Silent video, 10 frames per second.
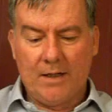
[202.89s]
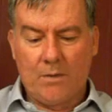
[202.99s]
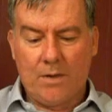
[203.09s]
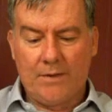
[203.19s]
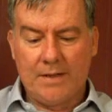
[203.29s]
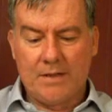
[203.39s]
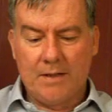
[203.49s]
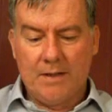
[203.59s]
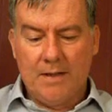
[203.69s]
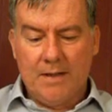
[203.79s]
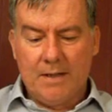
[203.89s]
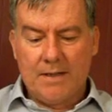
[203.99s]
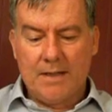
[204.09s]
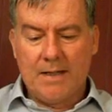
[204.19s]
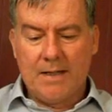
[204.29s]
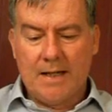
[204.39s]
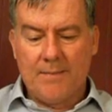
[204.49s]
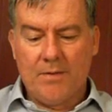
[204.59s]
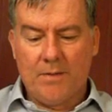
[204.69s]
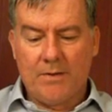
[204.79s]
Quarries, Sydney and
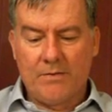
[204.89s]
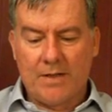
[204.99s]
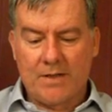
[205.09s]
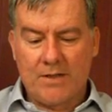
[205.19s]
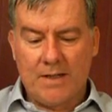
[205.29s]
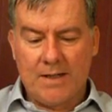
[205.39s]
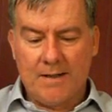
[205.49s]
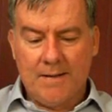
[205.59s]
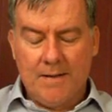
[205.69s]
Permanent Trustee,